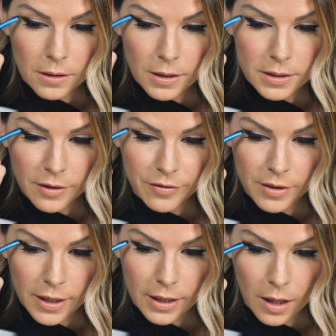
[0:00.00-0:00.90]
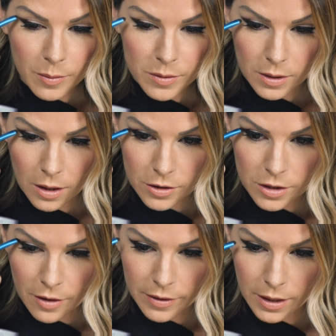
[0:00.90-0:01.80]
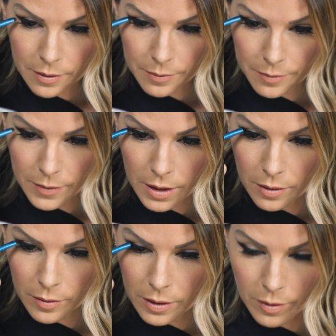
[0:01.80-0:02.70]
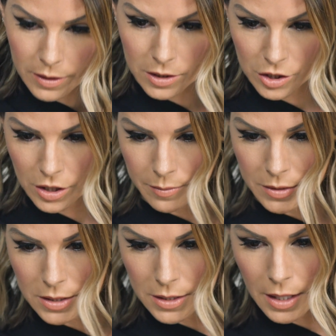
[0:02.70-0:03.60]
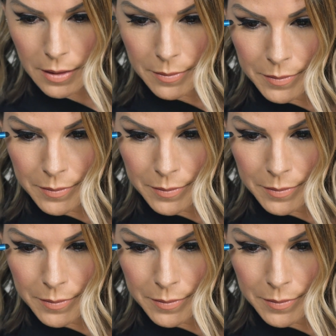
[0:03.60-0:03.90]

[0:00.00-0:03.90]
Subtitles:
because I feel like it helps with longevity. And I really want this shape to stay.